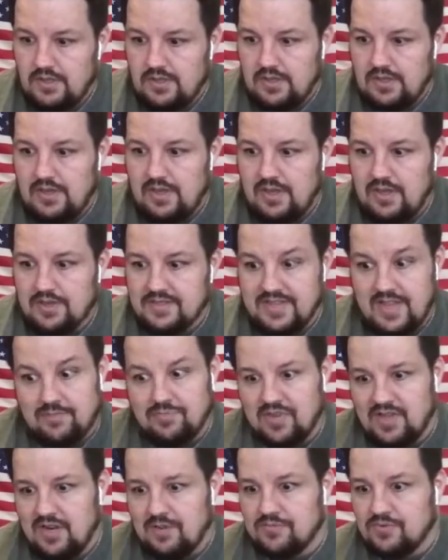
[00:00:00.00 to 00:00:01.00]
I
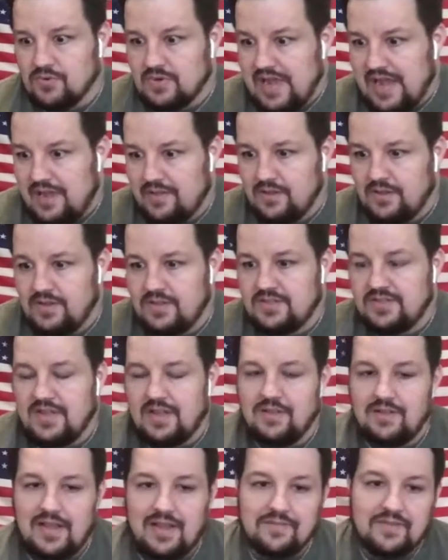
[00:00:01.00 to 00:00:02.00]
played up through college,
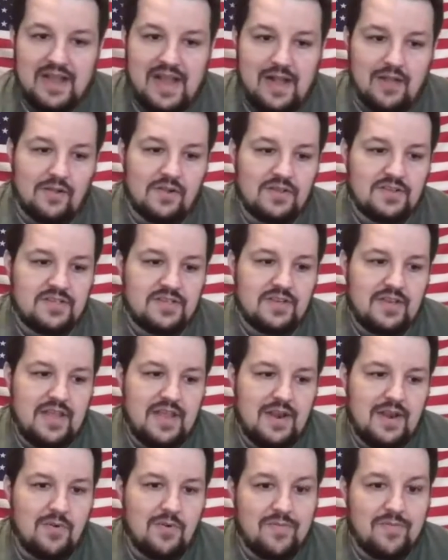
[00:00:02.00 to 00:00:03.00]
and I left college, and
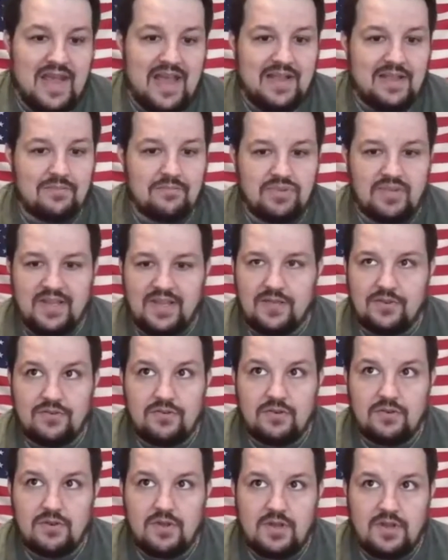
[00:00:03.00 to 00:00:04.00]
then I went back and
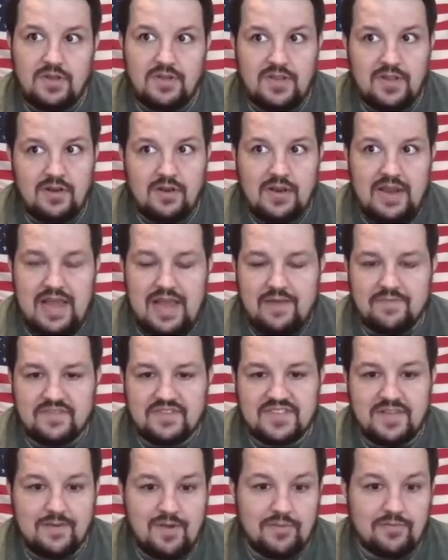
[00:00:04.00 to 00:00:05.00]
played a year and a half
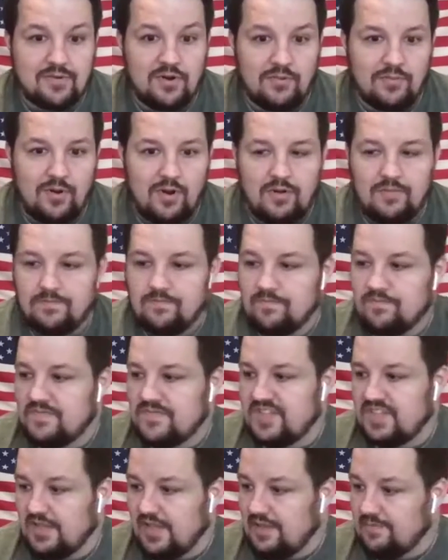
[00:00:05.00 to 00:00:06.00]
of semi-pro ball
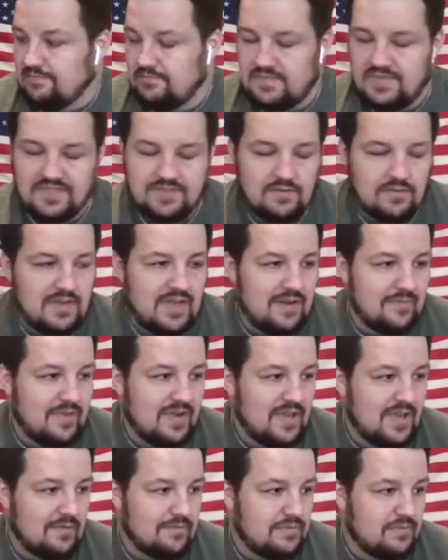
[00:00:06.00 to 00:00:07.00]
till I dislocated
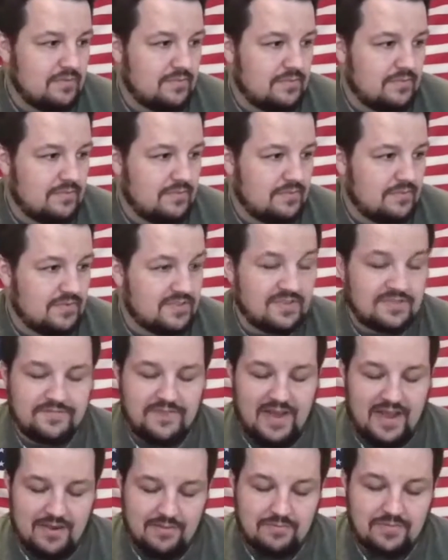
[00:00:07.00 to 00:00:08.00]
my hip, which was
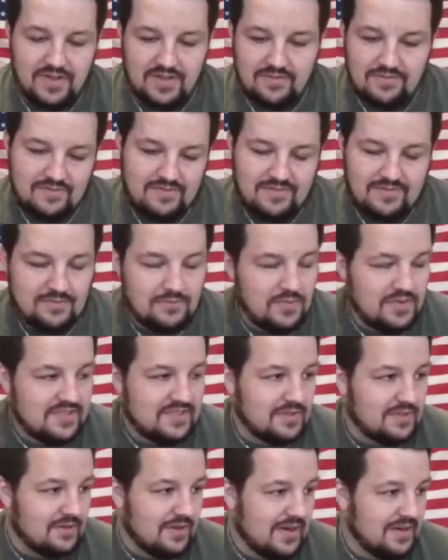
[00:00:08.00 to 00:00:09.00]
fine, but
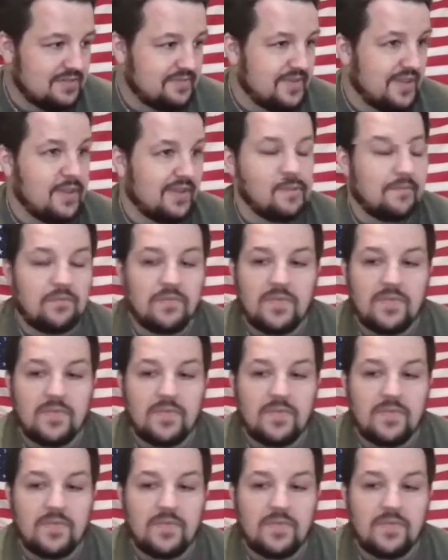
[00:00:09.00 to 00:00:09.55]
wasn't the greatest feeling.